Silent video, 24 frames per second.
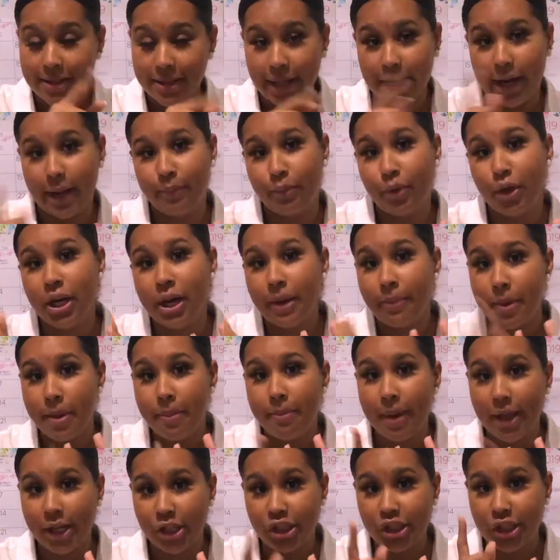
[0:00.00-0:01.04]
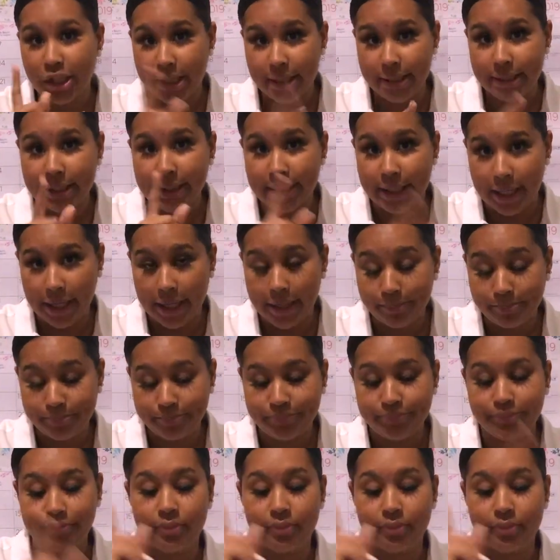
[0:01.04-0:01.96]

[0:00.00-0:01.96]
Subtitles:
that I'm gonna be mentioning today.